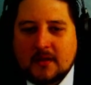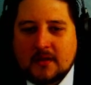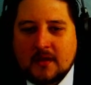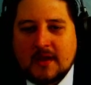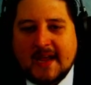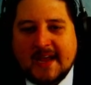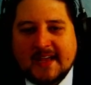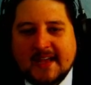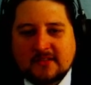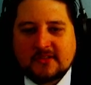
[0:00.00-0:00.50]

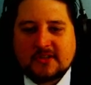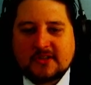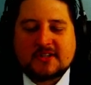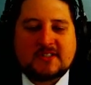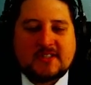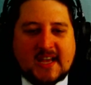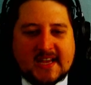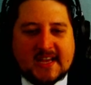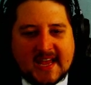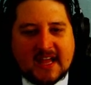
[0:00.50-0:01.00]
it
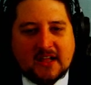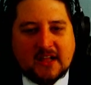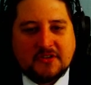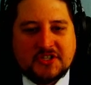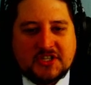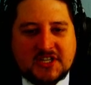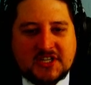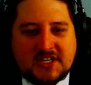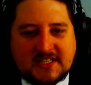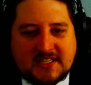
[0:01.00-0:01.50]
looks like
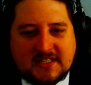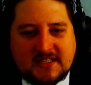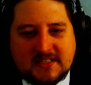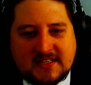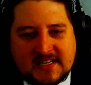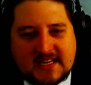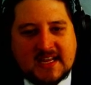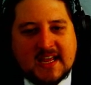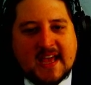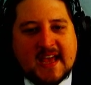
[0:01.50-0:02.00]

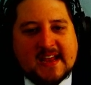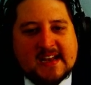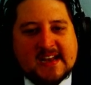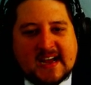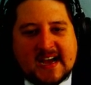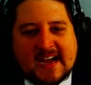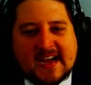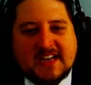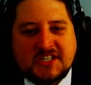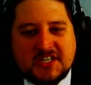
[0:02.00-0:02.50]
LGD and
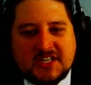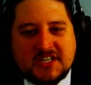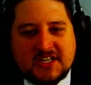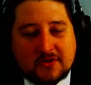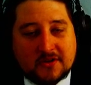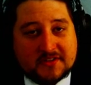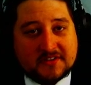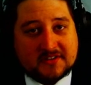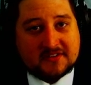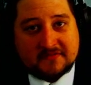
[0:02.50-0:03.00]
IG,
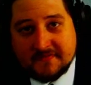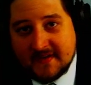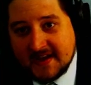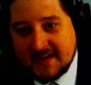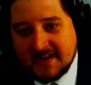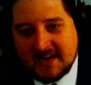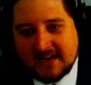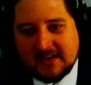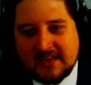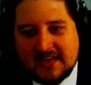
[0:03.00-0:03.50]
who are the
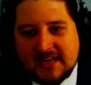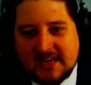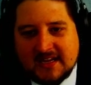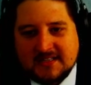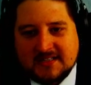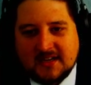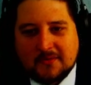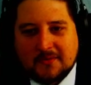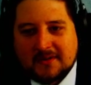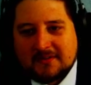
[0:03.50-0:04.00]
defending
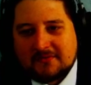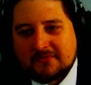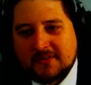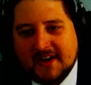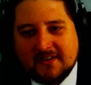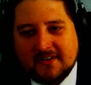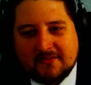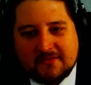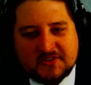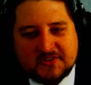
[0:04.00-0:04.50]
ESL 1
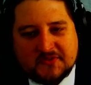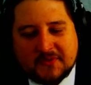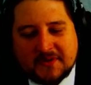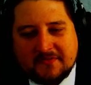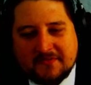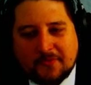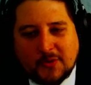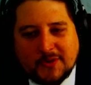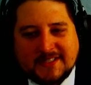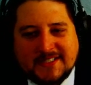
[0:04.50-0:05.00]
Frankfurt
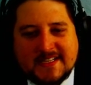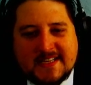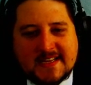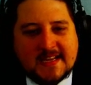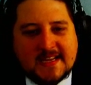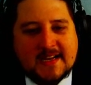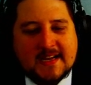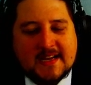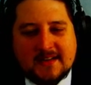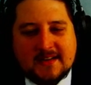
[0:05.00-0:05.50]

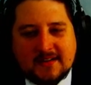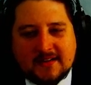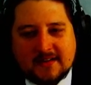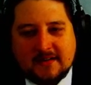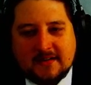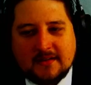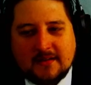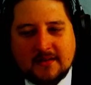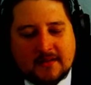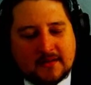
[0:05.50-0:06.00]
2014
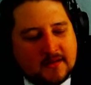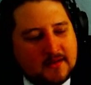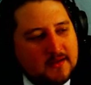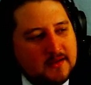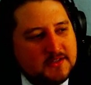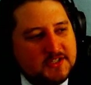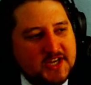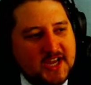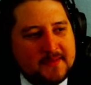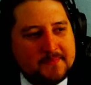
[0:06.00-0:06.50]

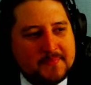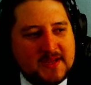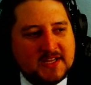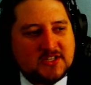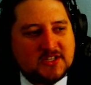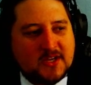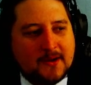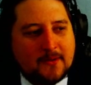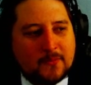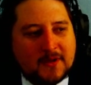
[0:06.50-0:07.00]

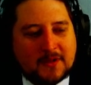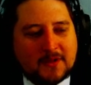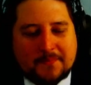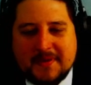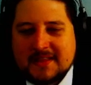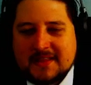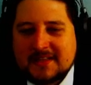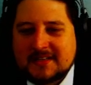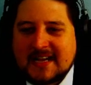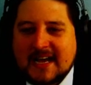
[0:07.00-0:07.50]
champions, will
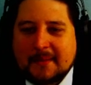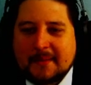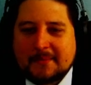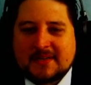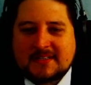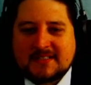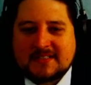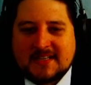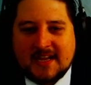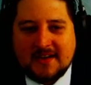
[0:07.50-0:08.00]
be the top
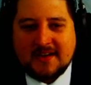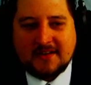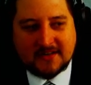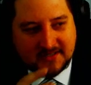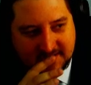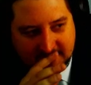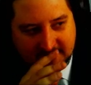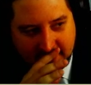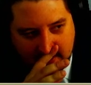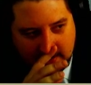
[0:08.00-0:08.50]

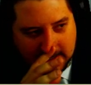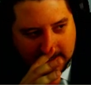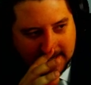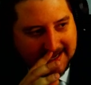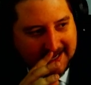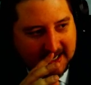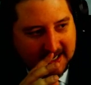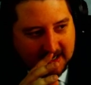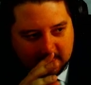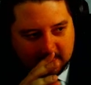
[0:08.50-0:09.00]
contenders.
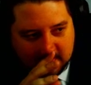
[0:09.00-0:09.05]
Uh,